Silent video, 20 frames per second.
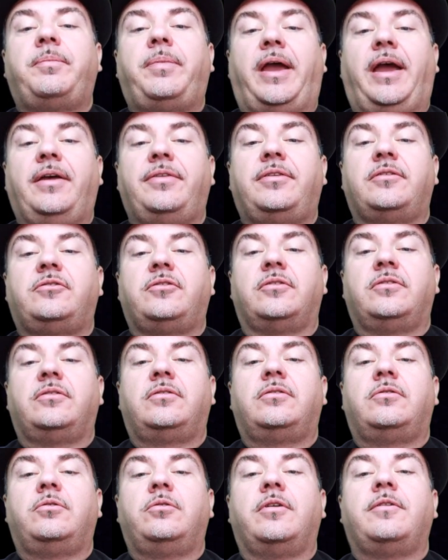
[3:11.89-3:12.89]

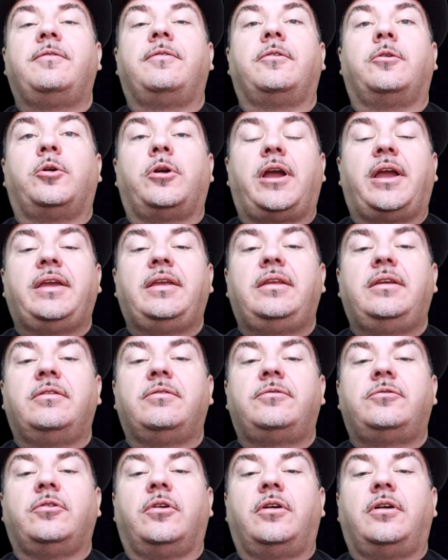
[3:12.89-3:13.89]
pathogens to a variety
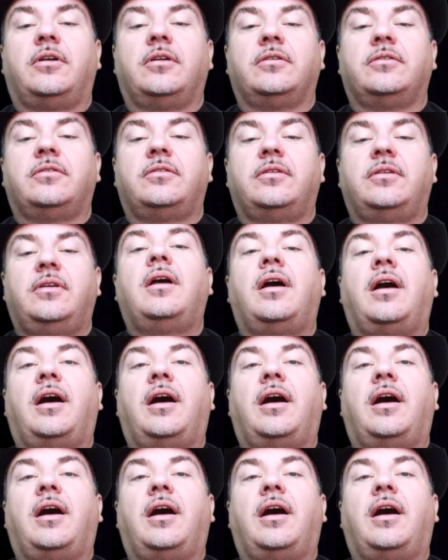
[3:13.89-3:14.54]
of drugs.